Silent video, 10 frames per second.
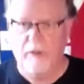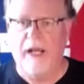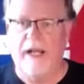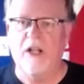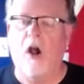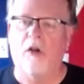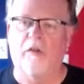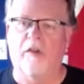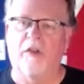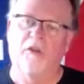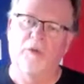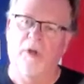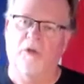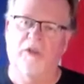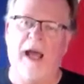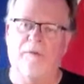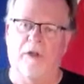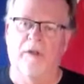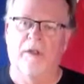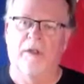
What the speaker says: any harder than the 2 notes after.